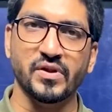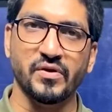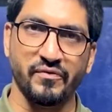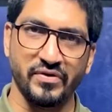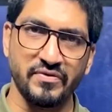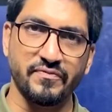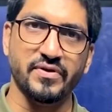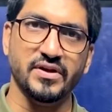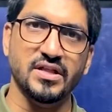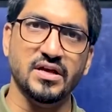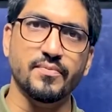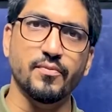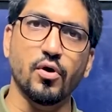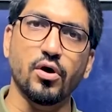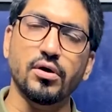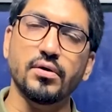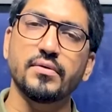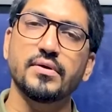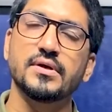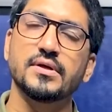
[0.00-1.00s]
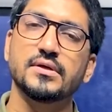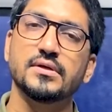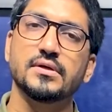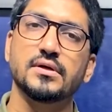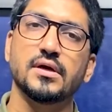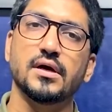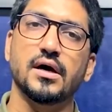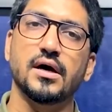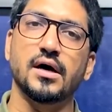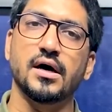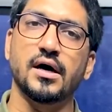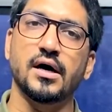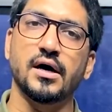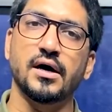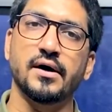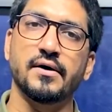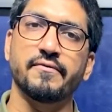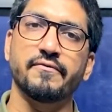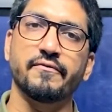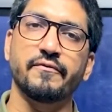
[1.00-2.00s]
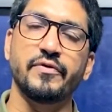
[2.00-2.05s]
with further more uh,